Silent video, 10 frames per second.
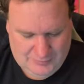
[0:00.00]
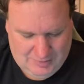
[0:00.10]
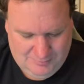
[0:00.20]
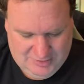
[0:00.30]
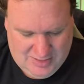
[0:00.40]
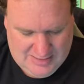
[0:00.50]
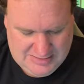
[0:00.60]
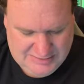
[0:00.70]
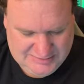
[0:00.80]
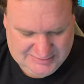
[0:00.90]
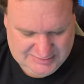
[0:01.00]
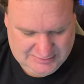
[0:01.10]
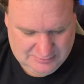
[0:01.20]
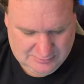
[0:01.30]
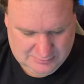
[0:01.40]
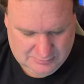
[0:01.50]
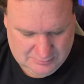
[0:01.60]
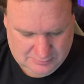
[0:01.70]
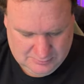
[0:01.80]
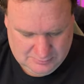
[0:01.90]
Because
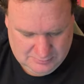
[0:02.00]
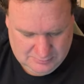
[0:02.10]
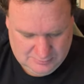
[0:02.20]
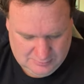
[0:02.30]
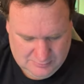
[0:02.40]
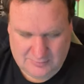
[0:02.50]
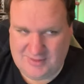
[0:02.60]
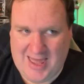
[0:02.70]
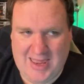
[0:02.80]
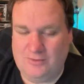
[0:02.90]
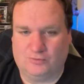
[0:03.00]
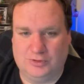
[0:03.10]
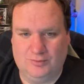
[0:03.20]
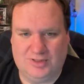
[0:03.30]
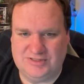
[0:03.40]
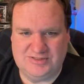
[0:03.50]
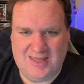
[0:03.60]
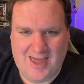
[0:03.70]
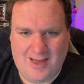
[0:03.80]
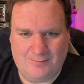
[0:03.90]
that ruined the
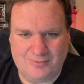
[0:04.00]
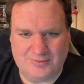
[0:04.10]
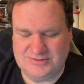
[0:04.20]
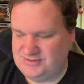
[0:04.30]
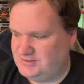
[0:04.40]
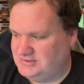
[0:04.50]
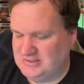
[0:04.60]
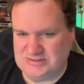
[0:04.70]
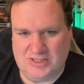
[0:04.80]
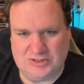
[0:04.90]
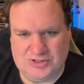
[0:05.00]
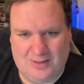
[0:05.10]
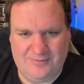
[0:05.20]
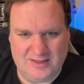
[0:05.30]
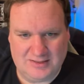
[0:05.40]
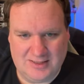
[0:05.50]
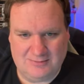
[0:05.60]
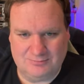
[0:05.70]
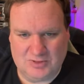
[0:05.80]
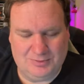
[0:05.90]
app. The TikTok shop thing did.
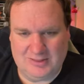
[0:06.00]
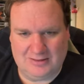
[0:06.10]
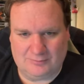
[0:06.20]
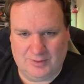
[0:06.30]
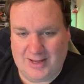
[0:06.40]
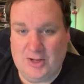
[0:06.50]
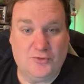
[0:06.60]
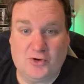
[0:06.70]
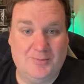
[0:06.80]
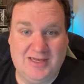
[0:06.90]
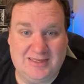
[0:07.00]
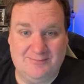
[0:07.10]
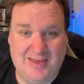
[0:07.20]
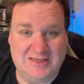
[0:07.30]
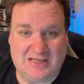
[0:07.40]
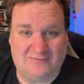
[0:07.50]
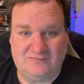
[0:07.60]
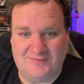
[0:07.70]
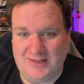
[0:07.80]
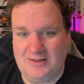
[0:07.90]
Completely ruined. I know they're making bank off
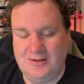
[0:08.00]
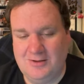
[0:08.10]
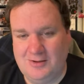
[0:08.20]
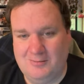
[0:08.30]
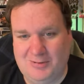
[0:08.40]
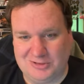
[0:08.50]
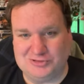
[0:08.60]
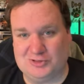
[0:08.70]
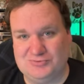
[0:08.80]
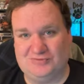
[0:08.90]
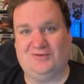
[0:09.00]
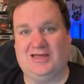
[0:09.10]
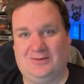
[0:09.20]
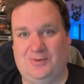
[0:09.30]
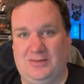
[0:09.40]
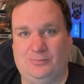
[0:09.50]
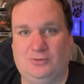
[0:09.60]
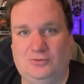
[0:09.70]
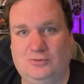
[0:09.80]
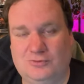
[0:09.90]
of it. But in terms of, like,
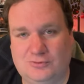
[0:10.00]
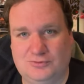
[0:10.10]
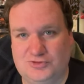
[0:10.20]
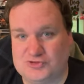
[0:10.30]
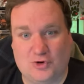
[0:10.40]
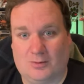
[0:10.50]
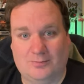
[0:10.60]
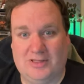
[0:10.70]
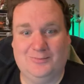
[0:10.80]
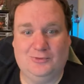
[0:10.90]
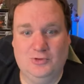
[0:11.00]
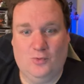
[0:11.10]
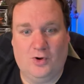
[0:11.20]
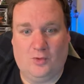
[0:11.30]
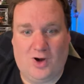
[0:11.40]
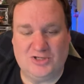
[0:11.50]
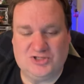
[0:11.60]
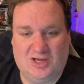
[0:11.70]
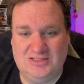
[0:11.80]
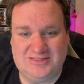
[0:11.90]
people, just normal people who want to watch
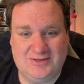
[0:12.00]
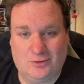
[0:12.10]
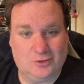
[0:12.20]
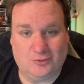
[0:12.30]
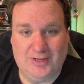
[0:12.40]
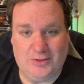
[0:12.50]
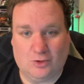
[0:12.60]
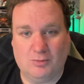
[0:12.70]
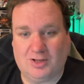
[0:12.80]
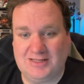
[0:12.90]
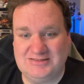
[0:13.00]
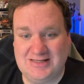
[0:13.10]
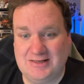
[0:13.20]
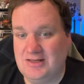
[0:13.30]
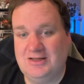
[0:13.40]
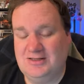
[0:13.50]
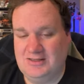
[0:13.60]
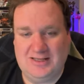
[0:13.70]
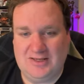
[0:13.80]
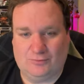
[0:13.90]
content or create normal content,
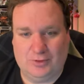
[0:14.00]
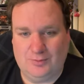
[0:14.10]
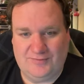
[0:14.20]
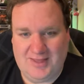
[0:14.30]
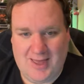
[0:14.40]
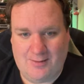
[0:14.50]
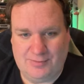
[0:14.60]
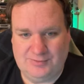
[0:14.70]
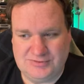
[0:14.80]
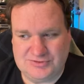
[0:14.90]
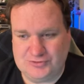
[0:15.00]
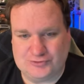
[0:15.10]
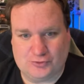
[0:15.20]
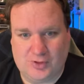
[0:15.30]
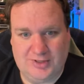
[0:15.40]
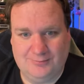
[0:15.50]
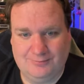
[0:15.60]
it ruined the app. It's destroyed.